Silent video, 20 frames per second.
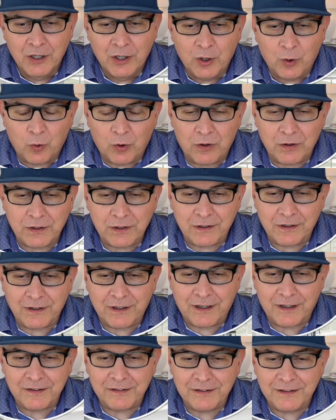Walk-in
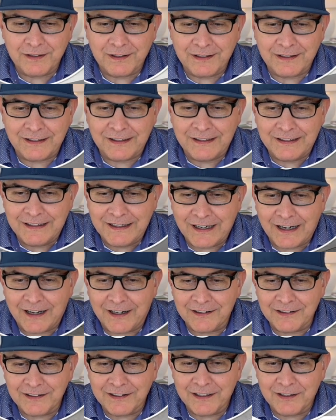closet, and
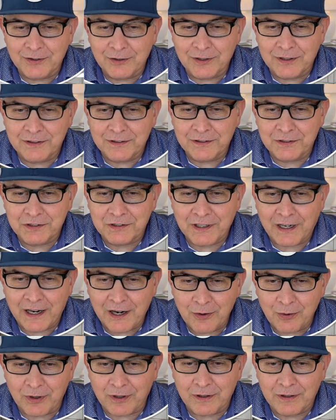golly, look at the
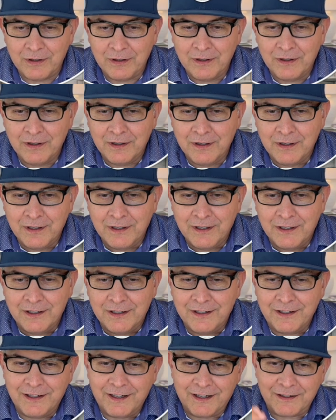shower.
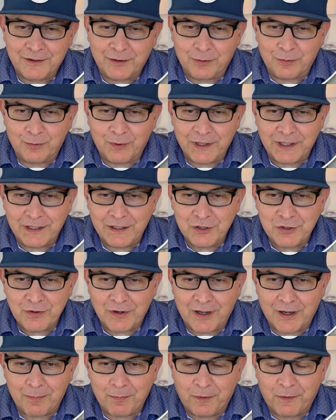You got the
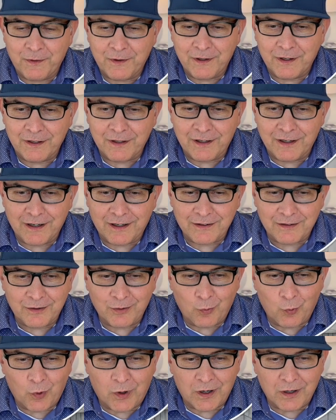raindrop thing, you got
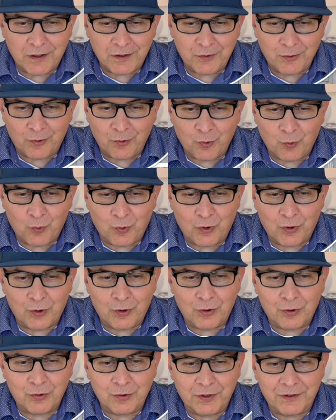the wand on the
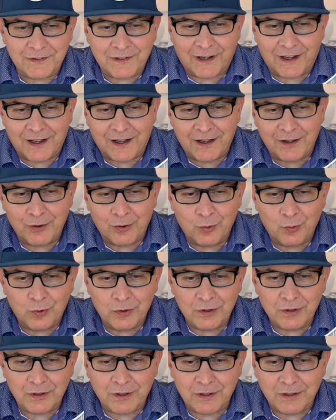wall, the tile
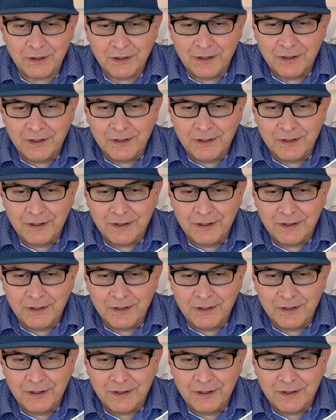work,